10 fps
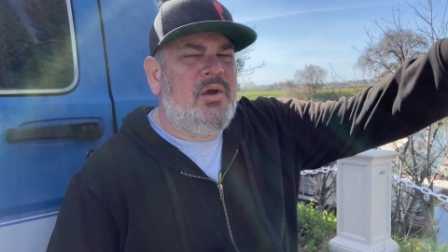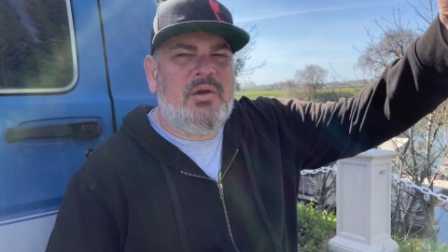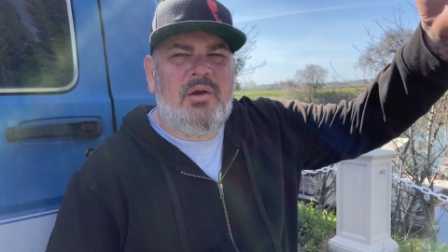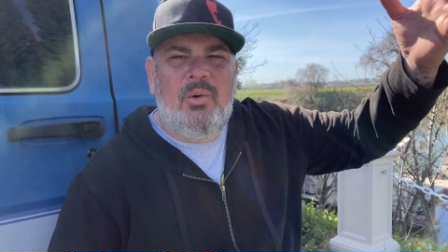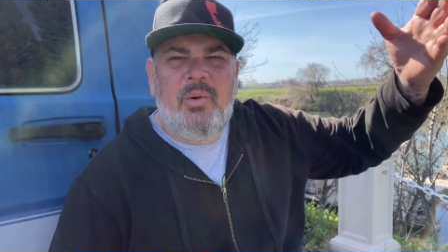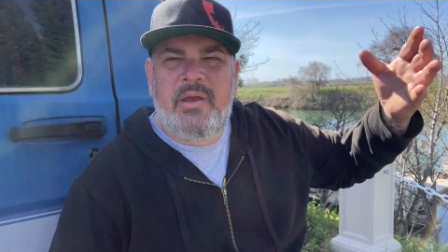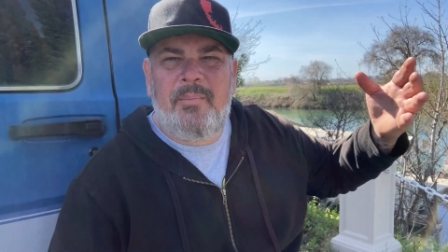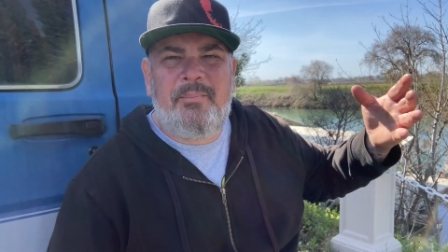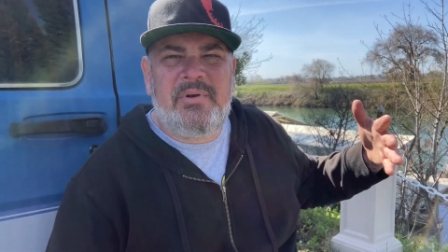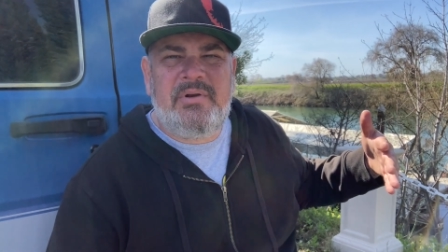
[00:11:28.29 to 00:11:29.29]
going
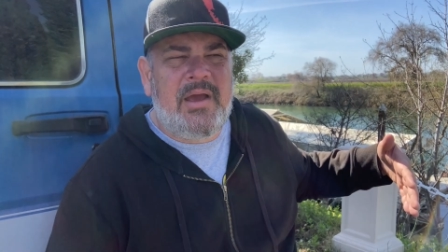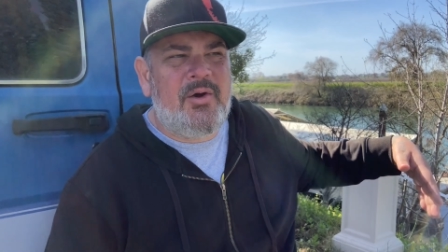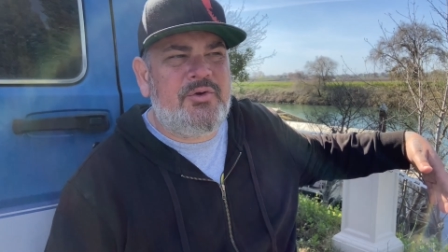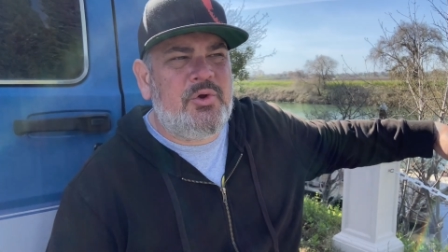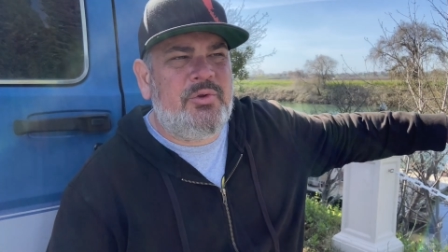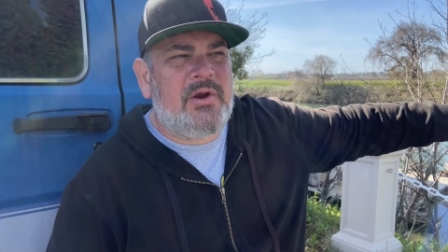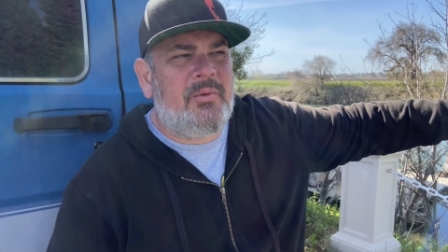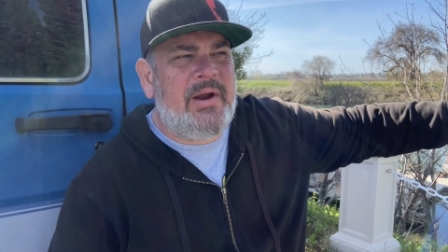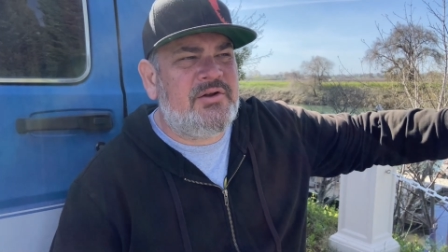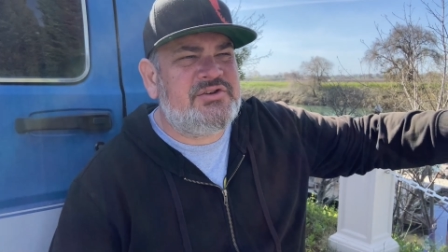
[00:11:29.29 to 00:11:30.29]
up and down, tooling
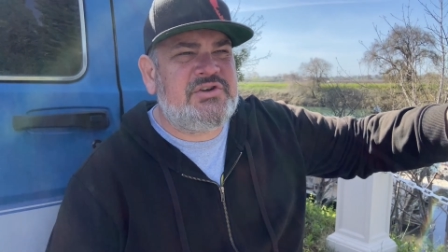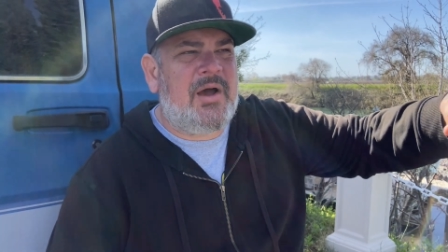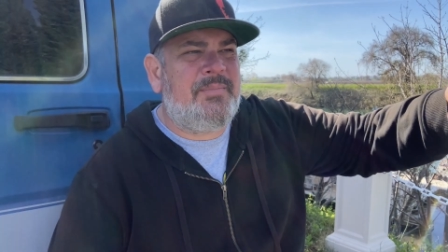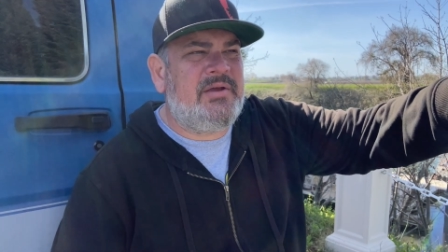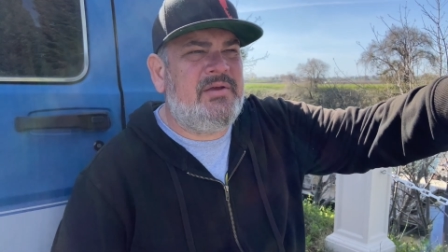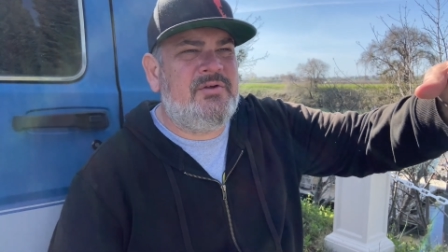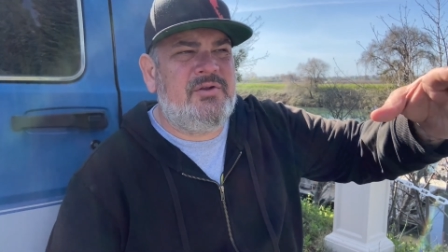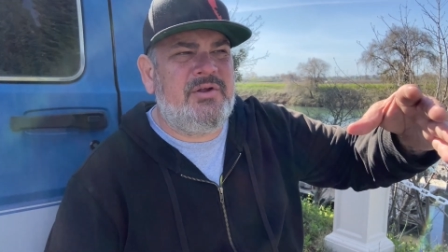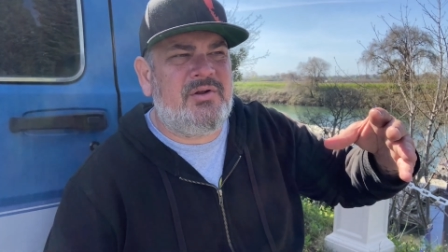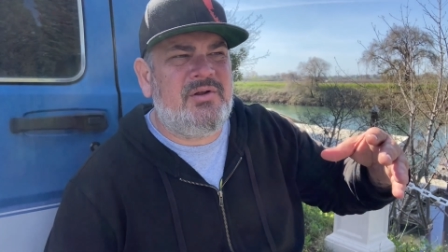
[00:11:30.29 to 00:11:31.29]
around, stopping in the
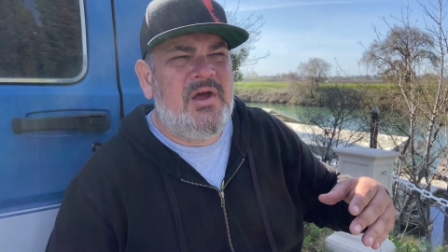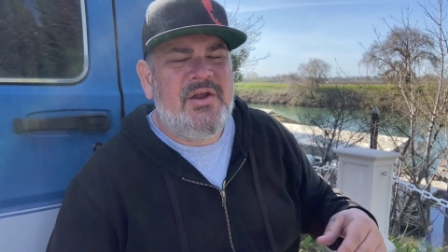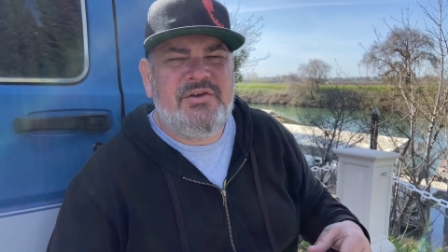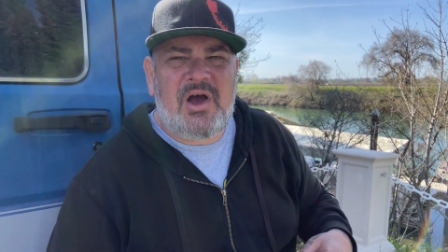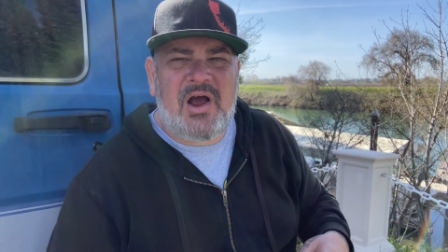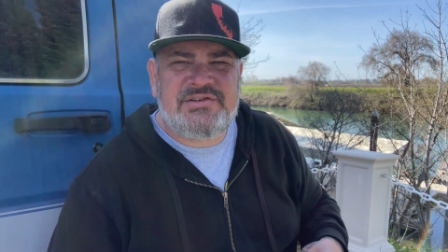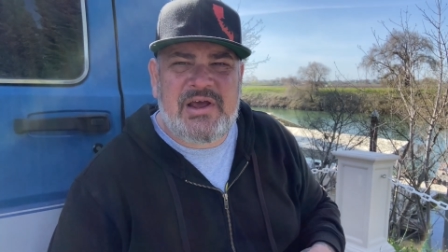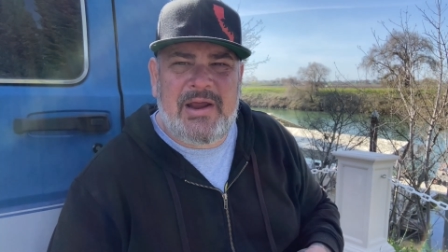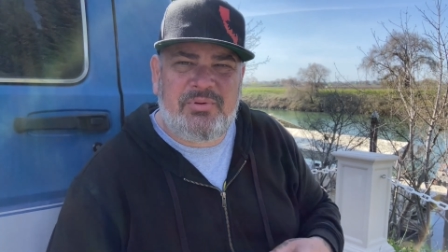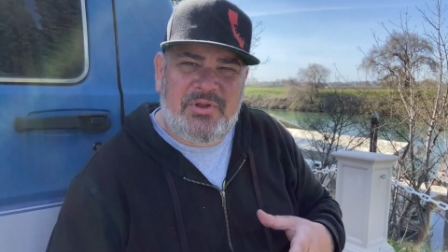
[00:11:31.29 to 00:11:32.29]
little
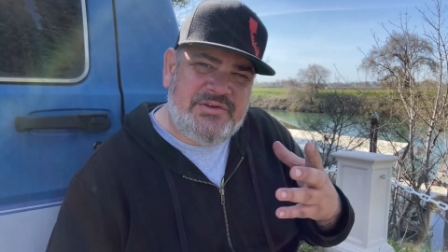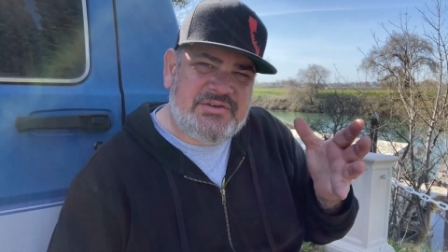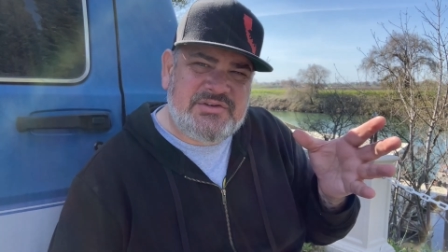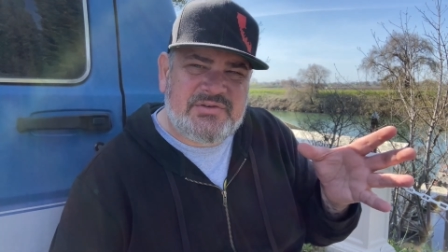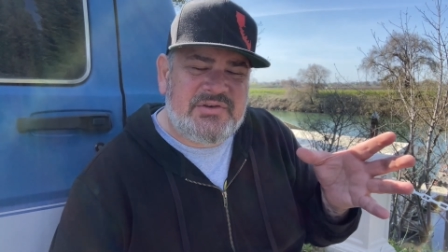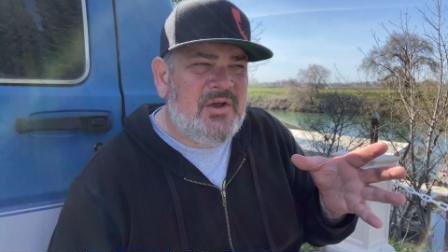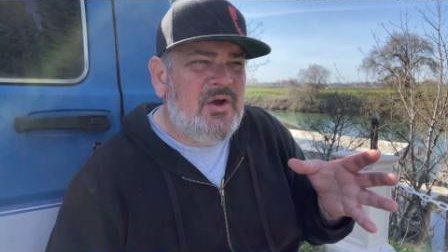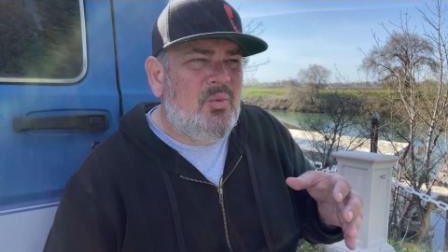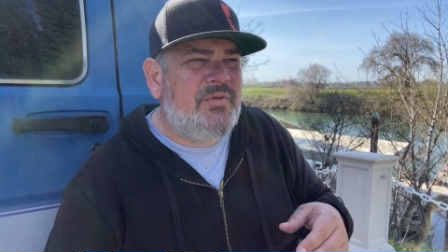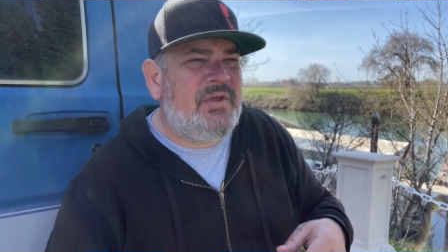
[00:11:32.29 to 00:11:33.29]
dockside places
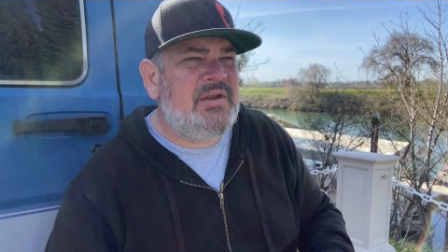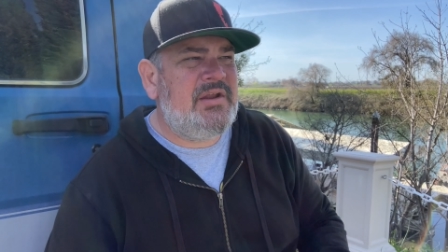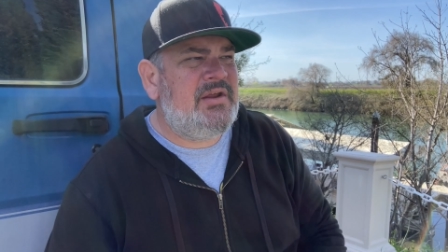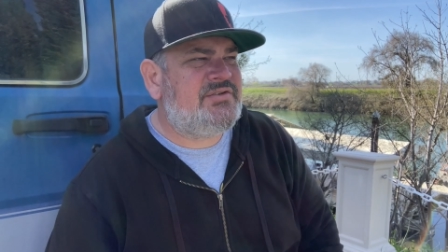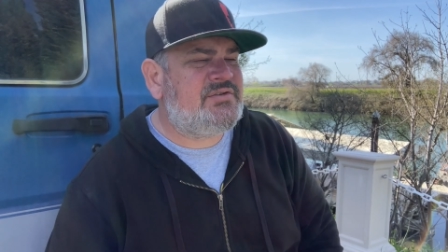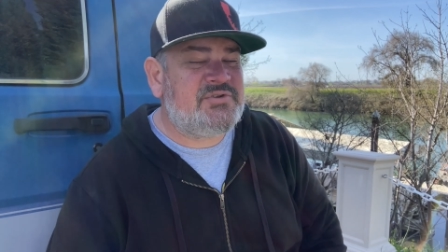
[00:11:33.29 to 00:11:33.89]
when they need some